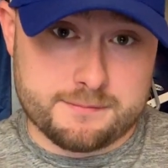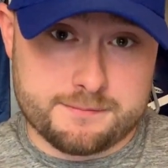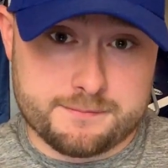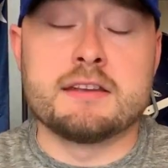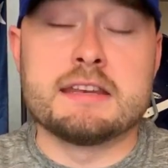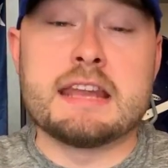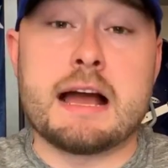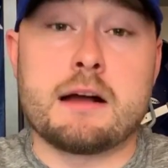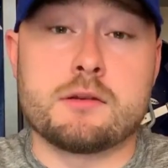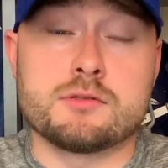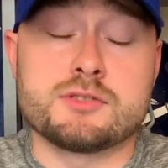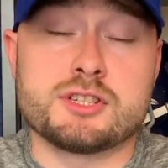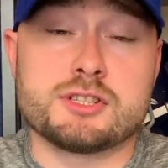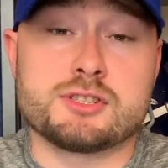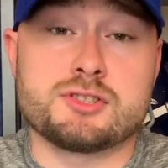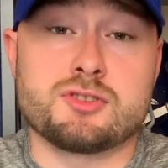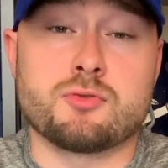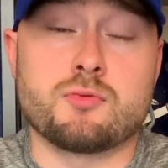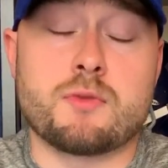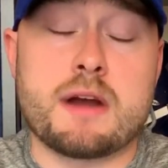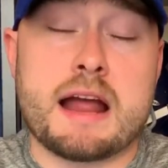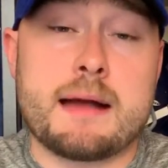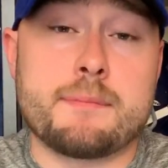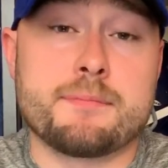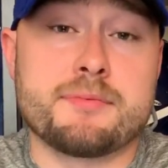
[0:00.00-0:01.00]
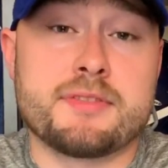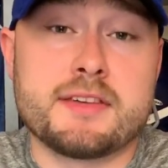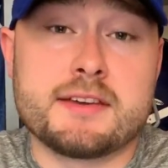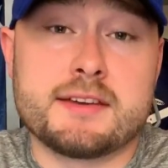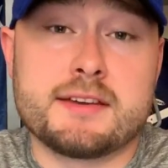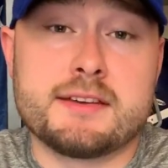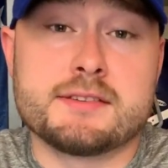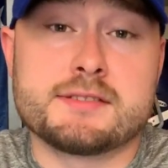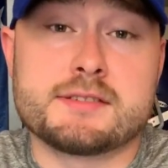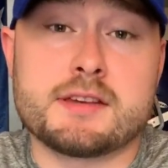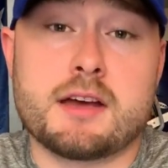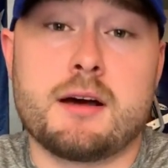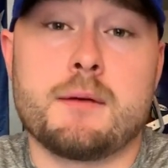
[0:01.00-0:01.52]
Now, just to wrap
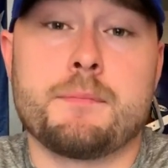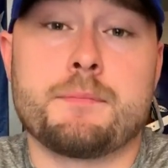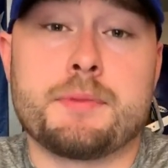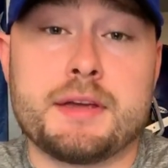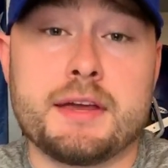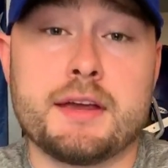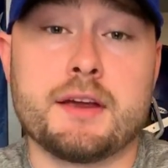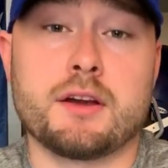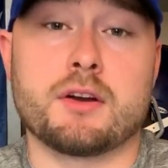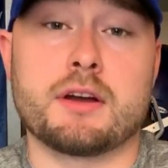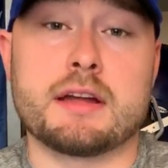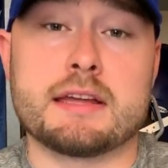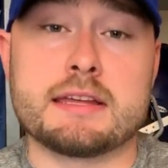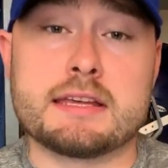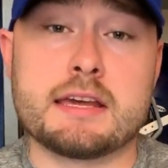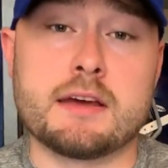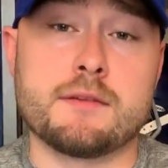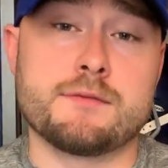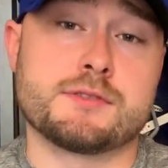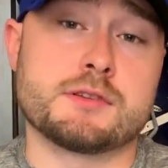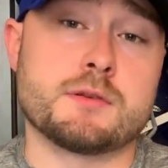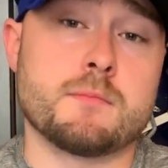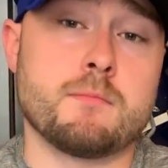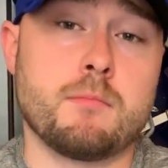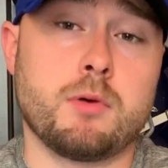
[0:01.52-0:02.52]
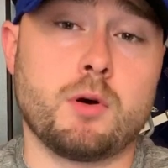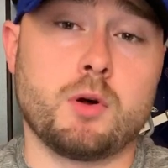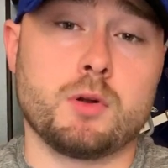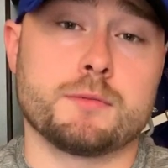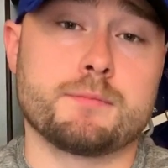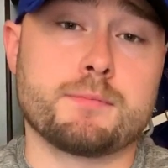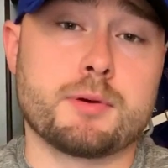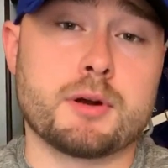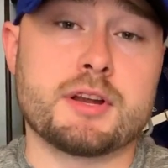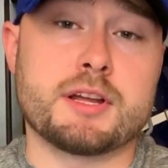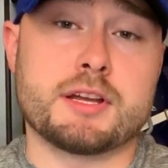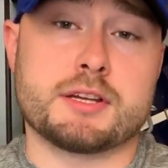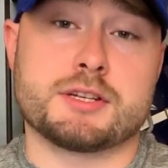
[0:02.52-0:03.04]
things up here and give some bold
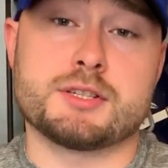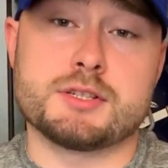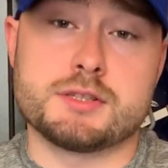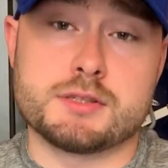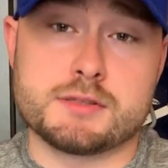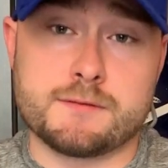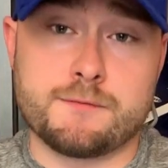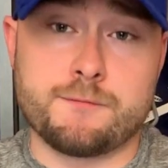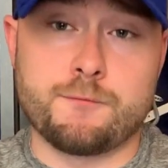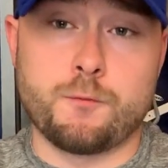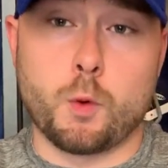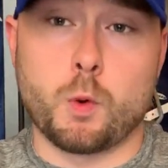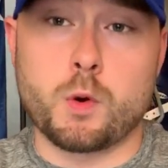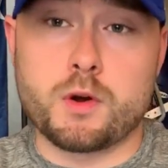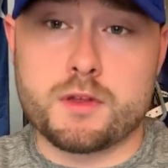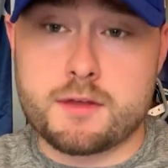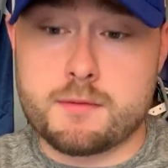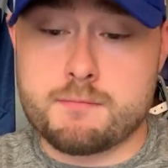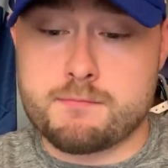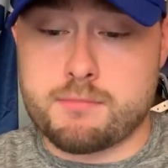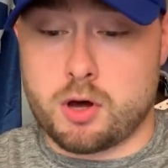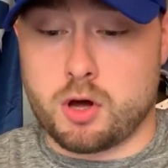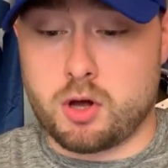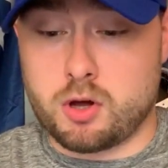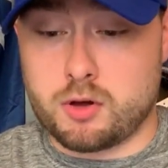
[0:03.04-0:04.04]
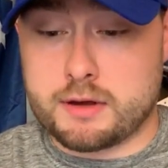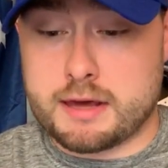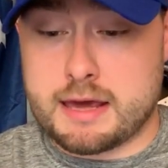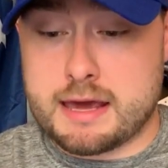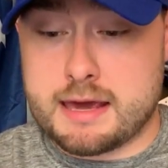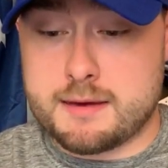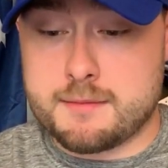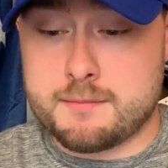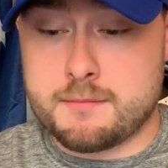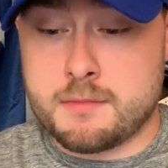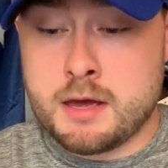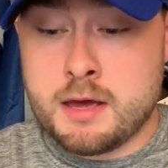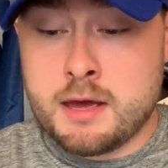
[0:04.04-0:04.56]
predictions for the ball
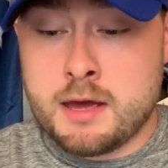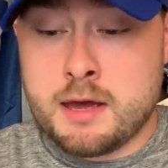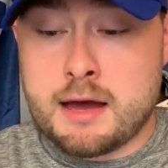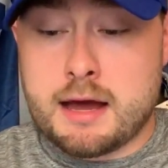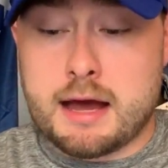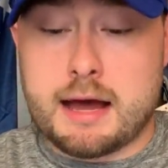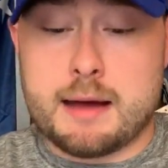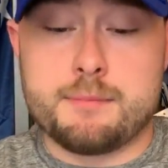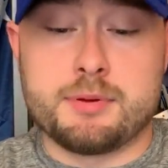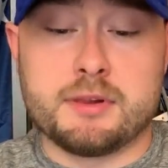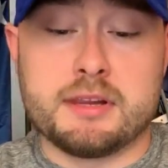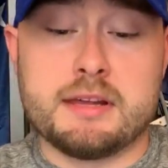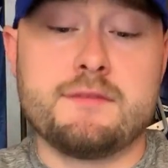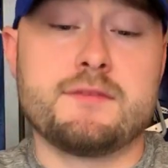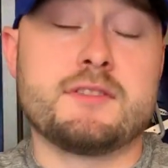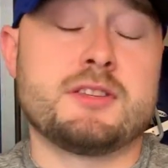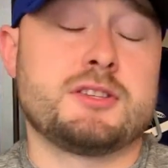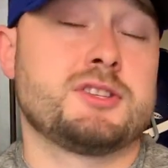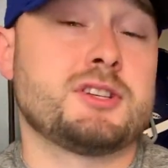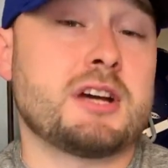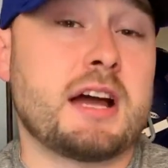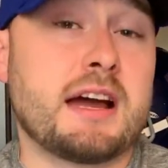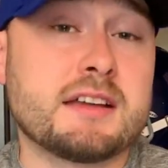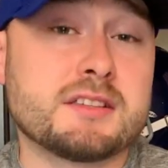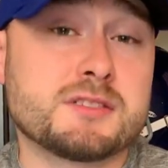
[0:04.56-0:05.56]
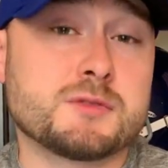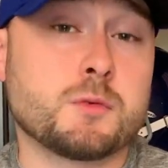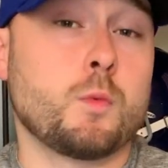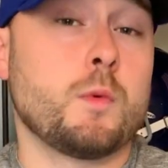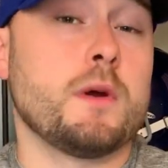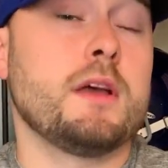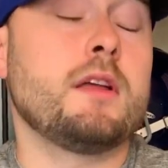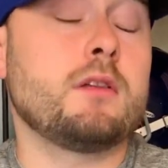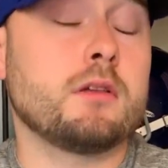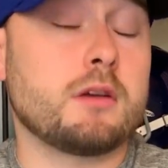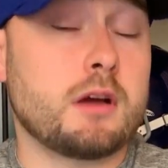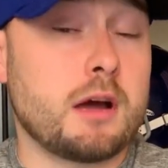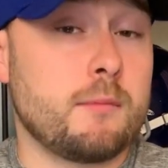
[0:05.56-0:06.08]
game, I believe the Giants
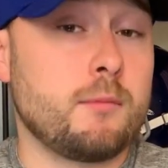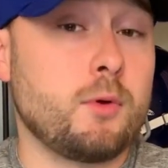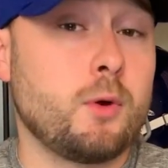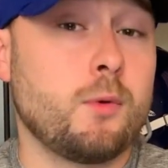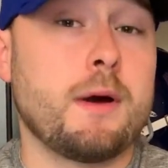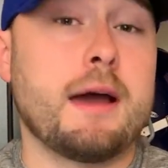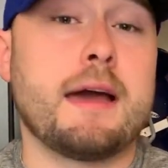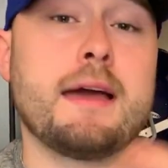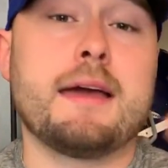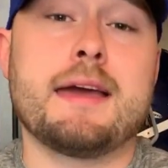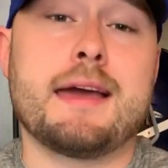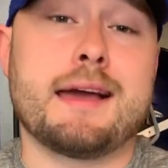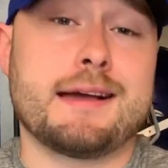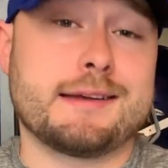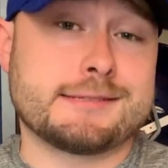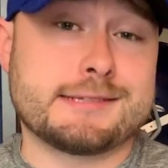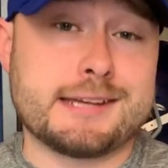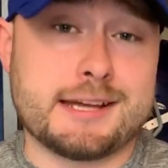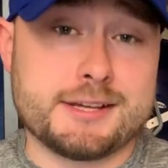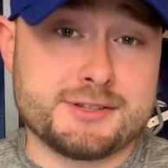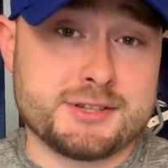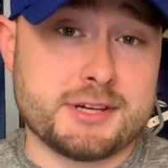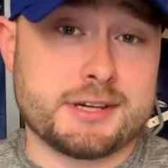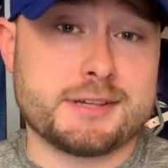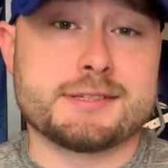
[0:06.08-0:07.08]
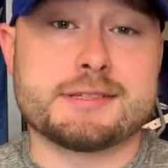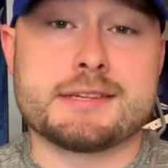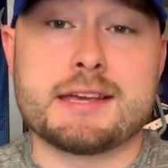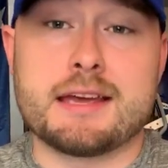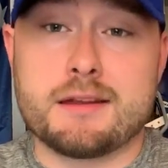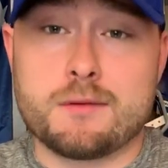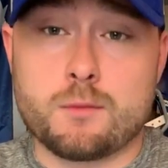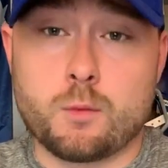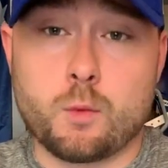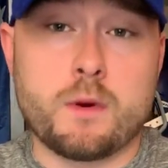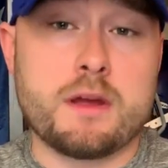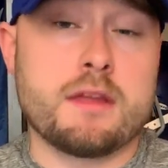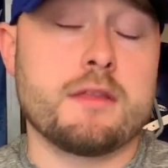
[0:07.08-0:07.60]
will come away, as I just
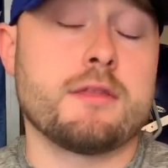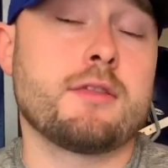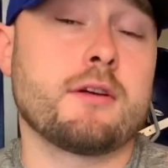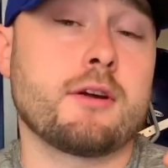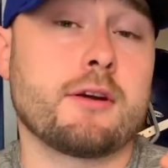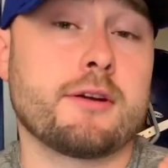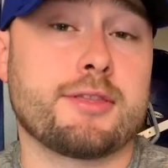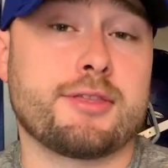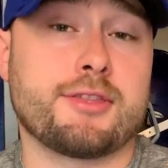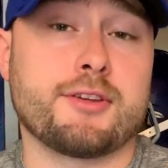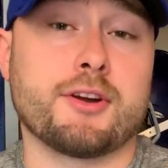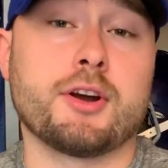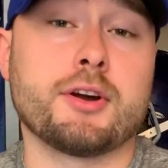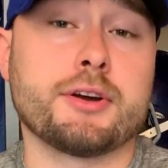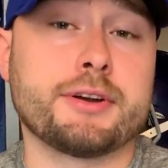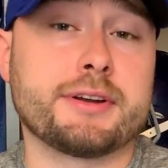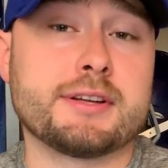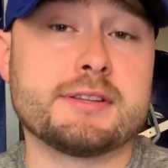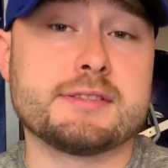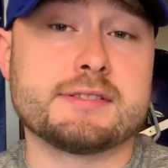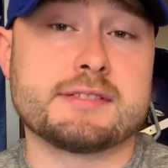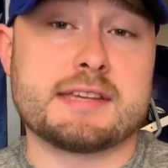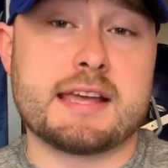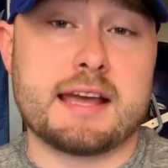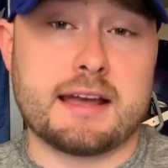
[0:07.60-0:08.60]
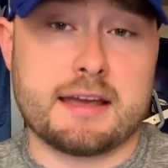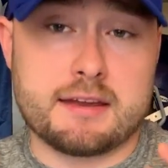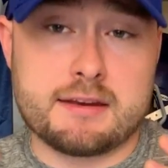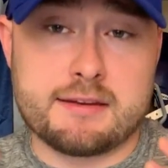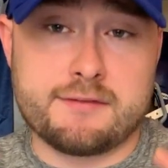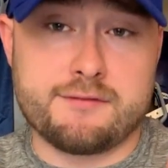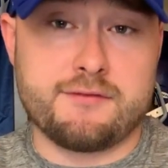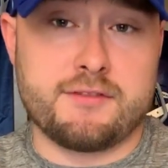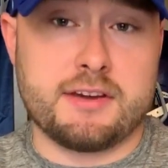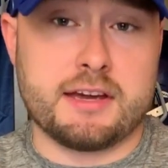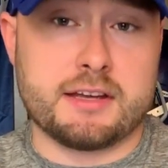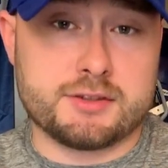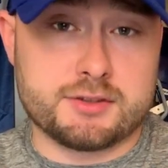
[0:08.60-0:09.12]
said, with their 3rd consecutive
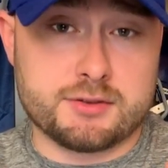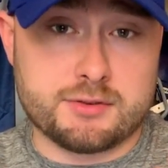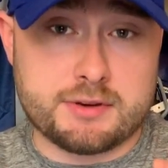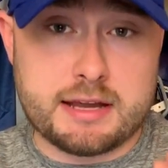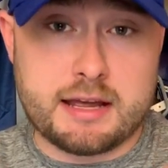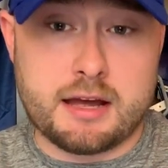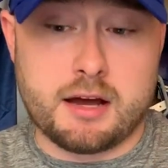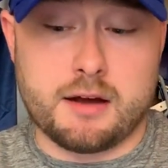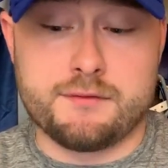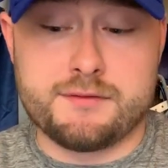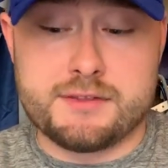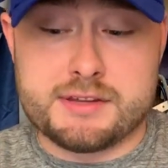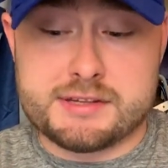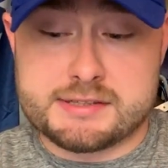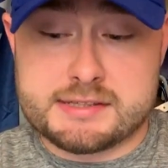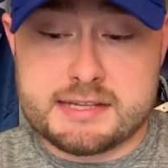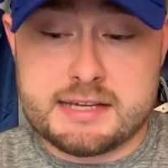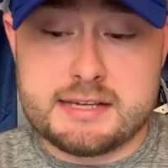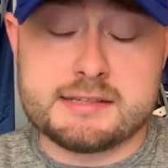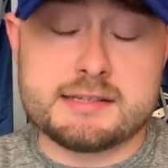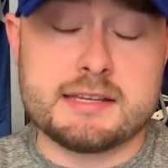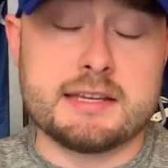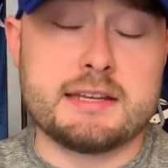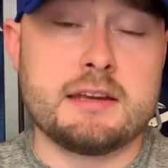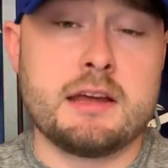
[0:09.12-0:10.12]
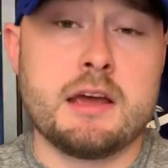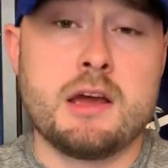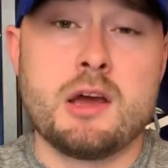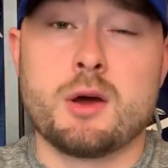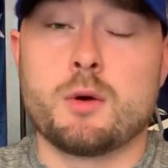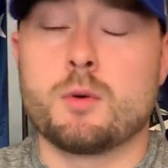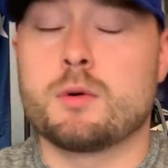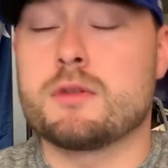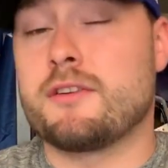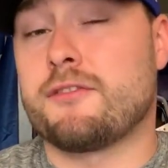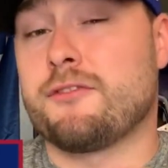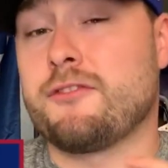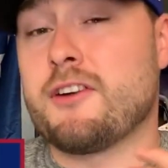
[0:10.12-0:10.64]
victory of the season
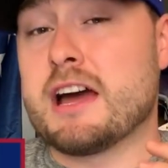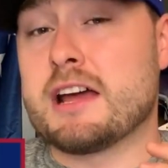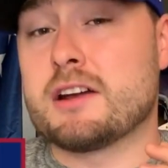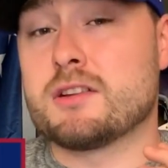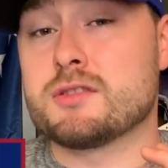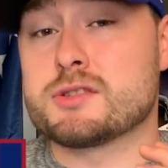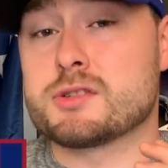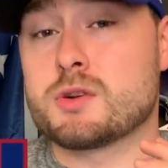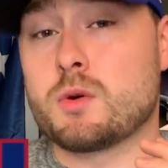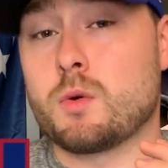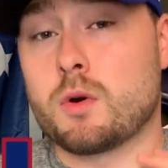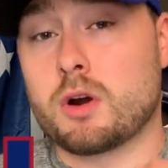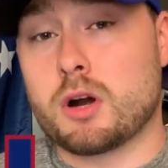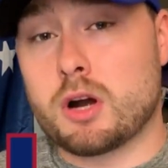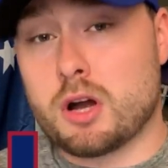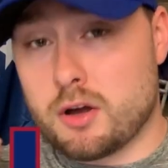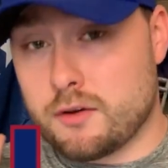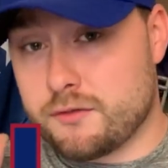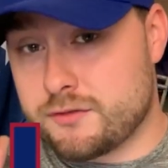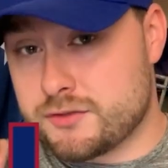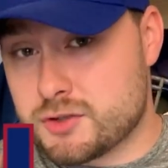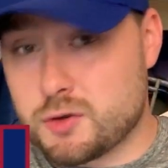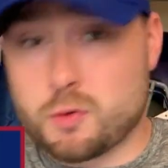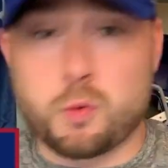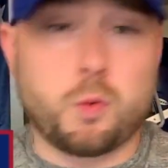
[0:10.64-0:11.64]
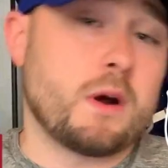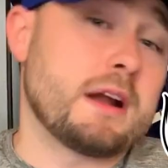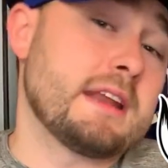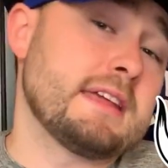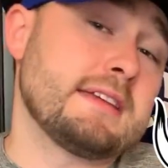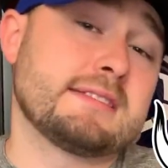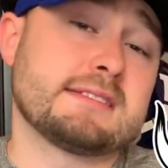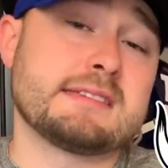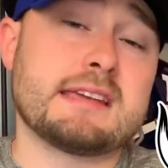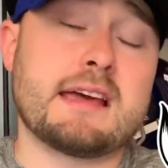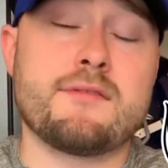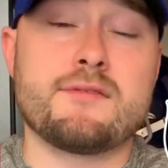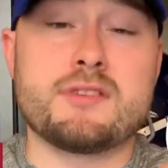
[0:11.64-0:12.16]
with a final score of
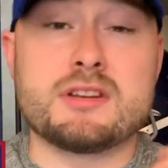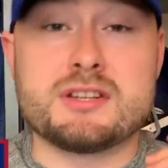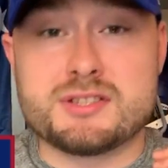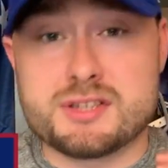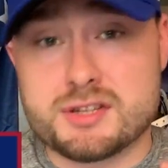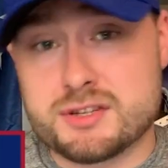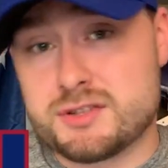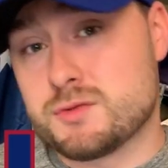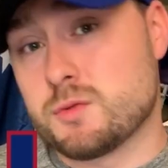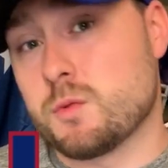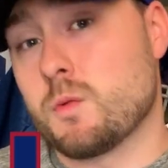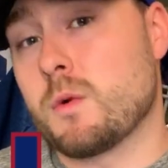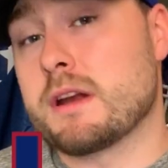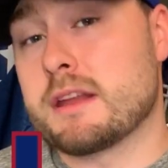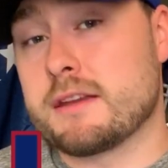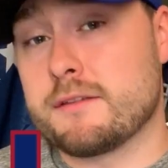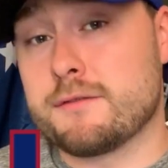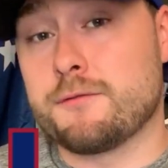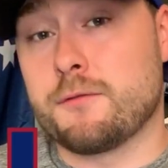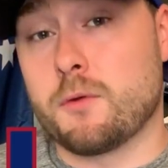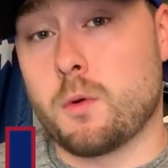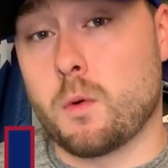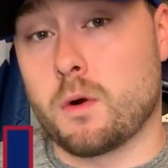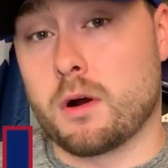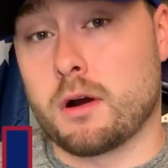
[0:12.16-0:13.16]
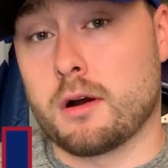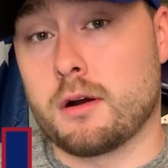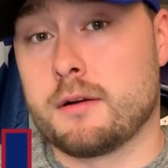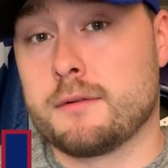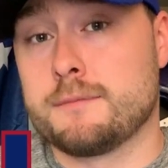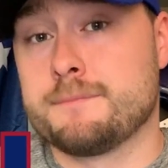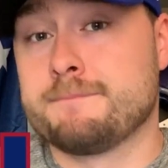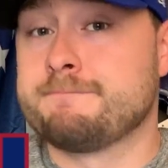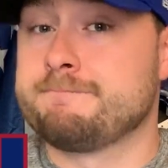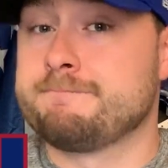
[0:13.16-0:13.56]
27-24.